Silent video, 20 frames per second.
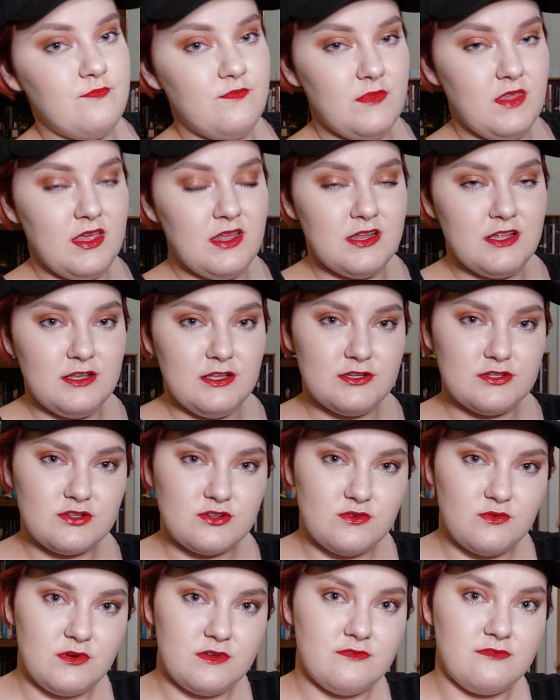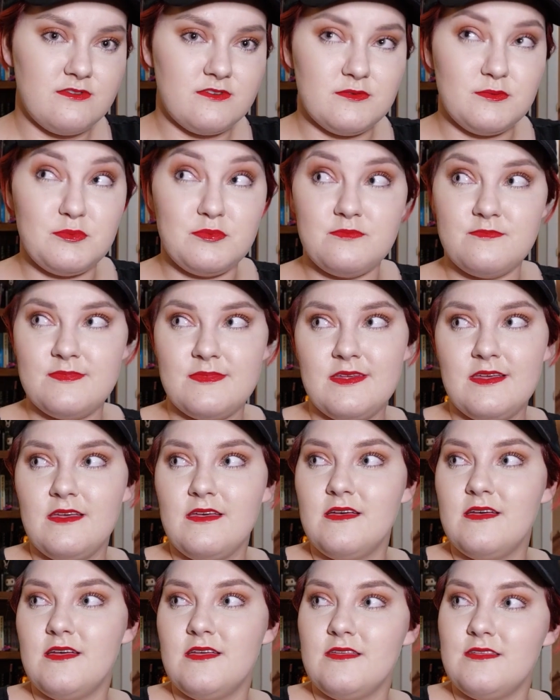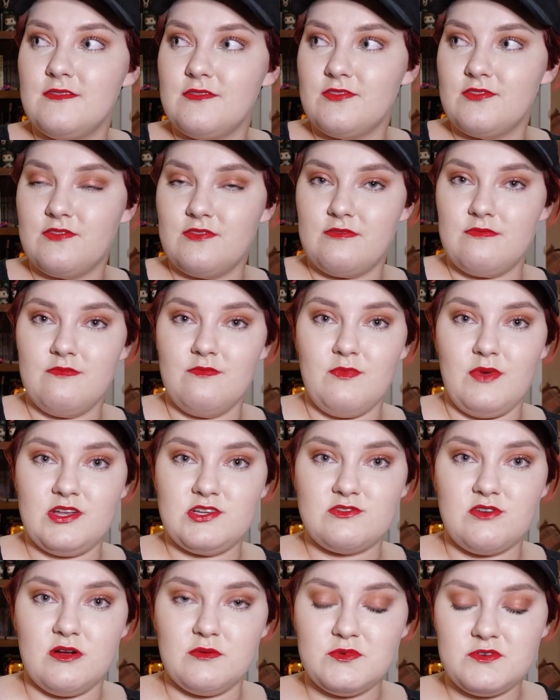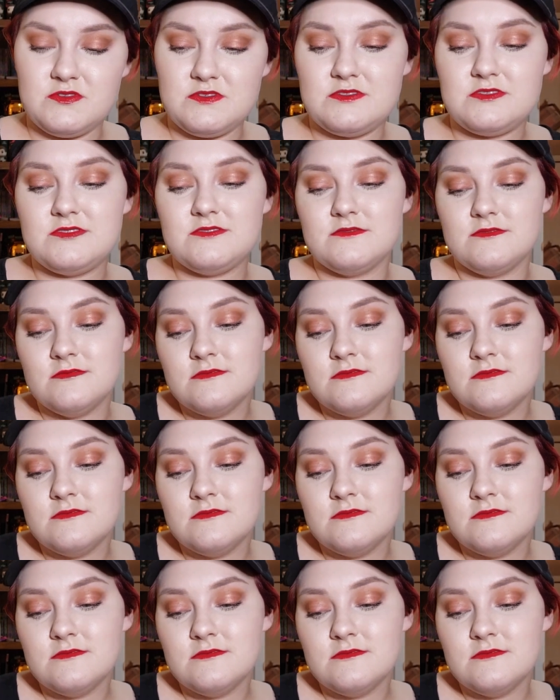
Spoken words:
an additional one for my troubles,